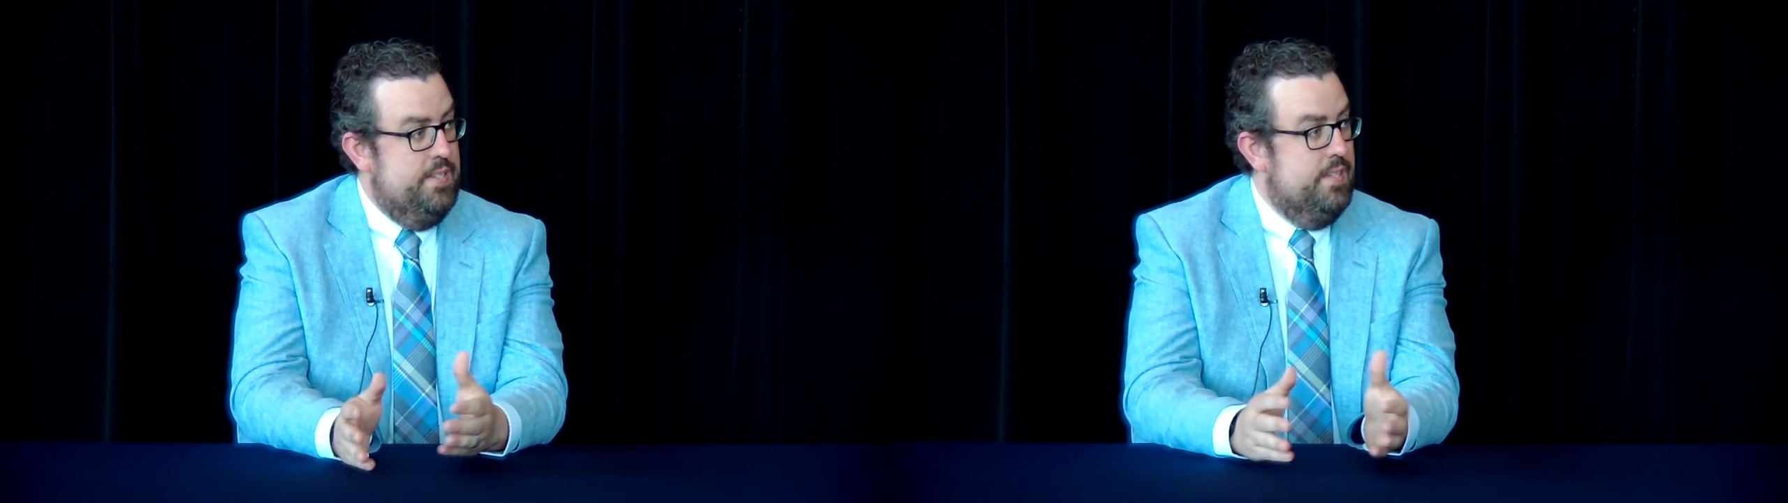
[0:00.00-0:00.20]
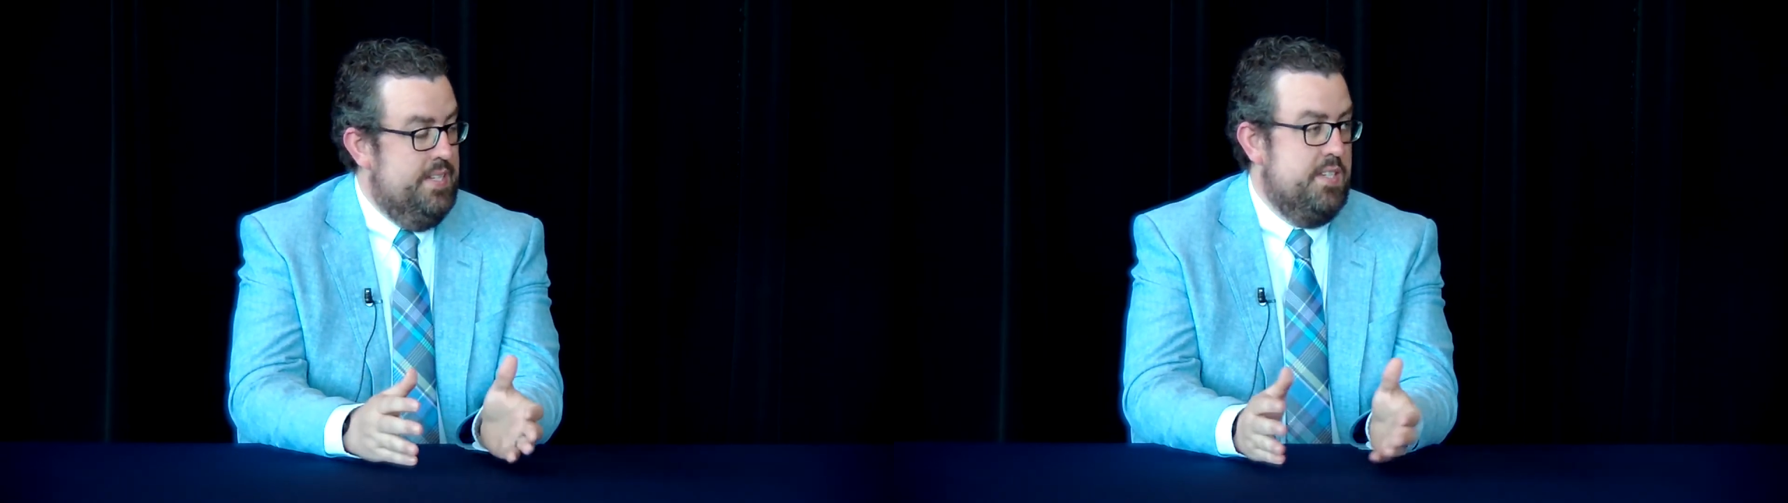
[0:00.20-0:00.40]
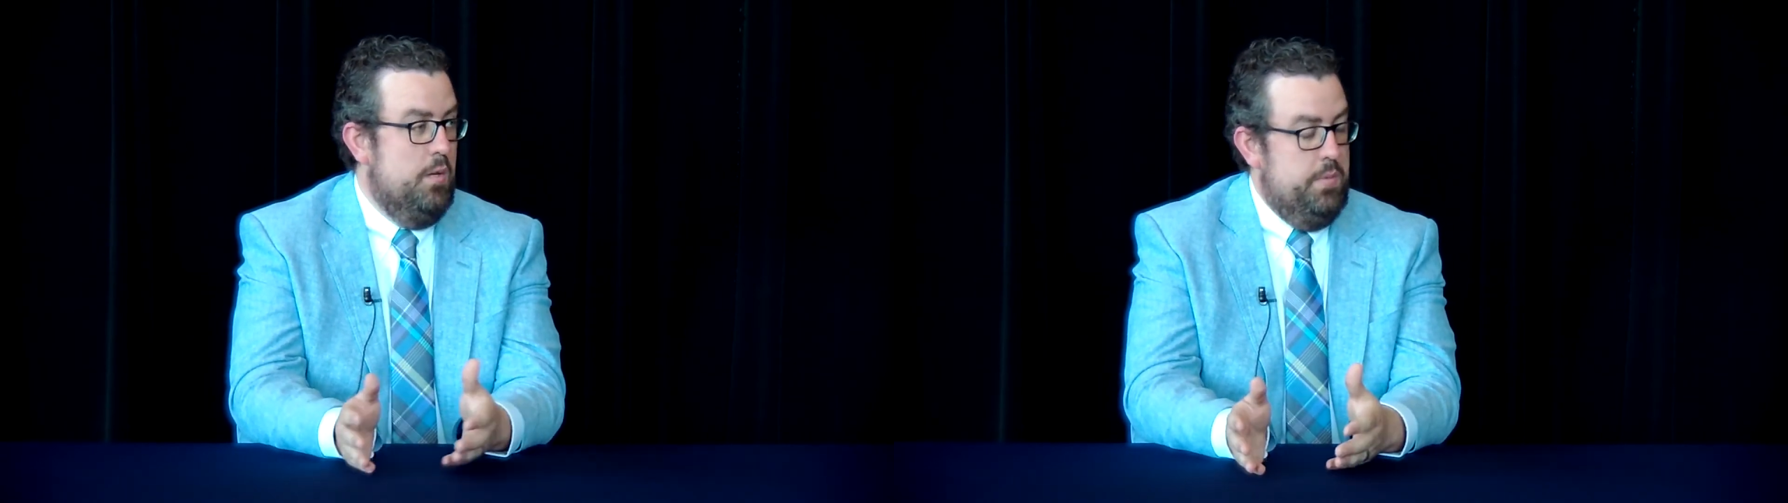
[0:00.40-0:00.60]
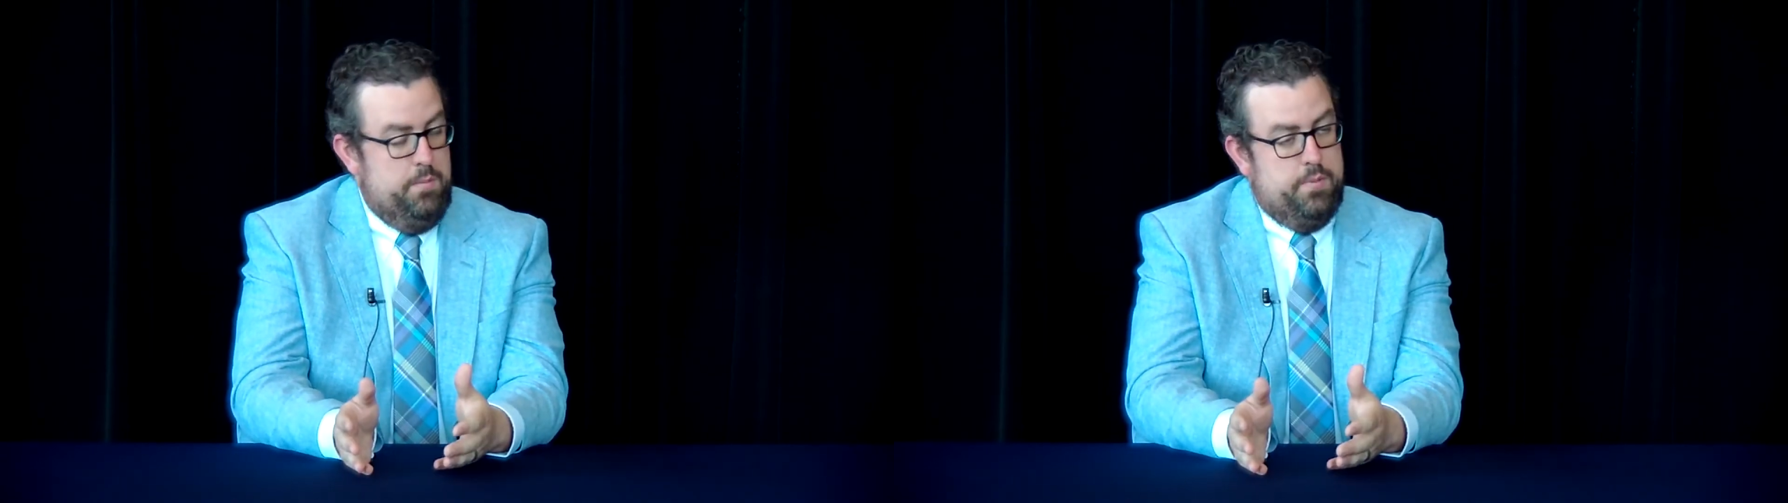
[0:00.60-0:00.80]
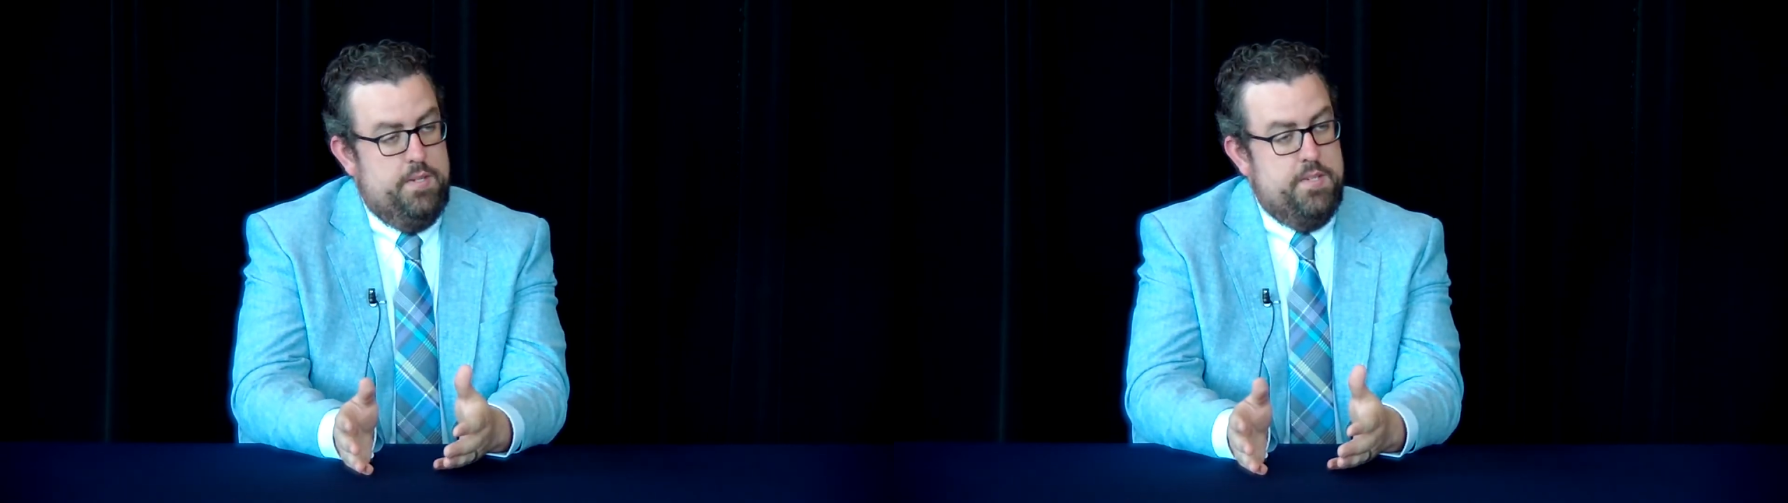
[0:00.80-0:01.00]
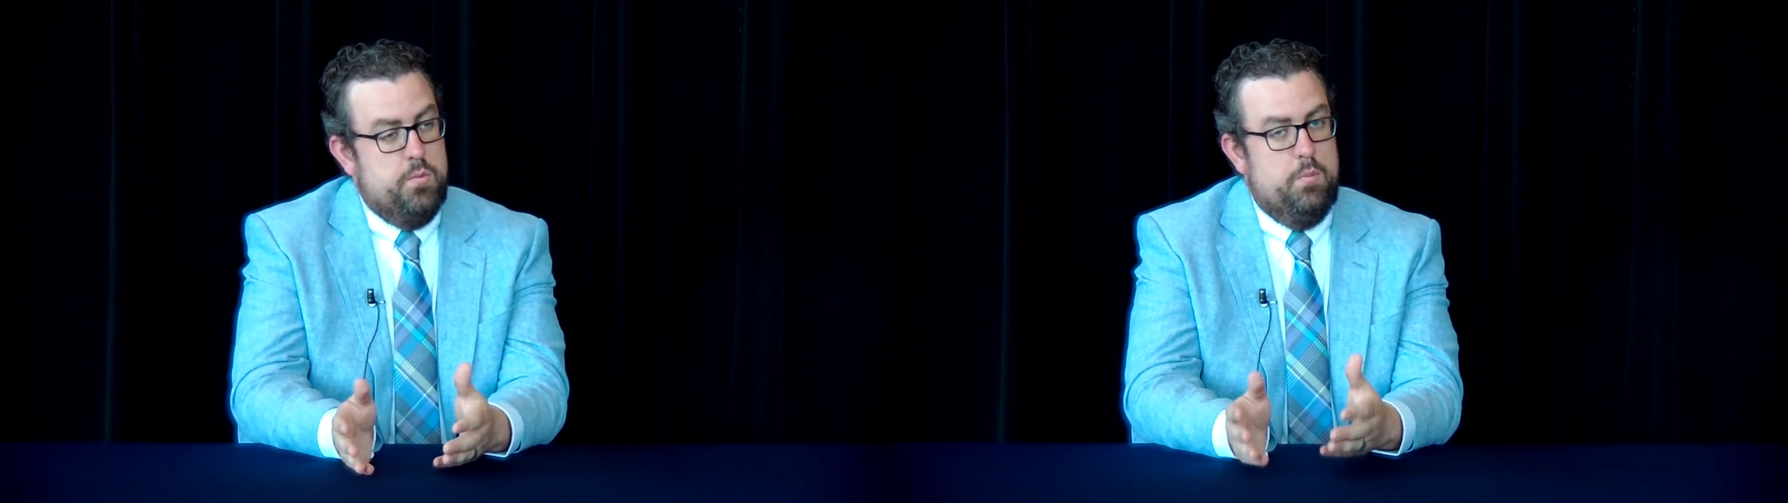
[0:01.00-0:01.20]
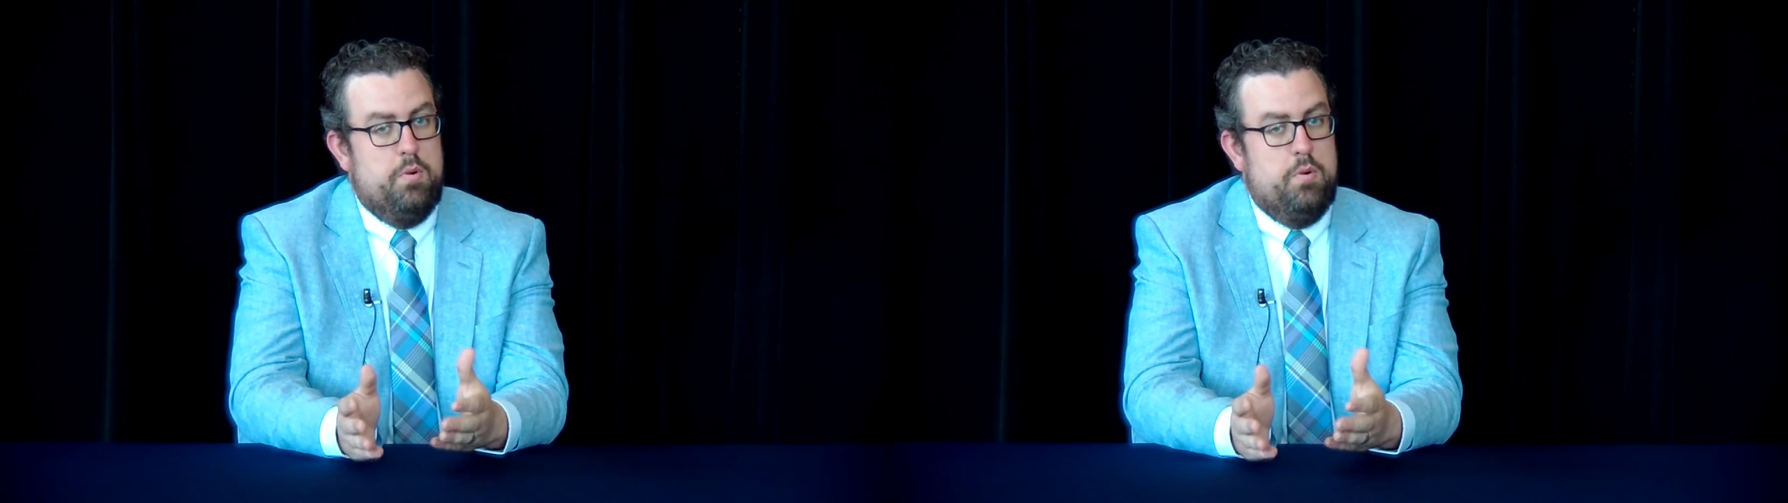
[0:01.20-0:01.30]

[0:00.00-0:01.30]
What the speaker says: then that's going to be a place where the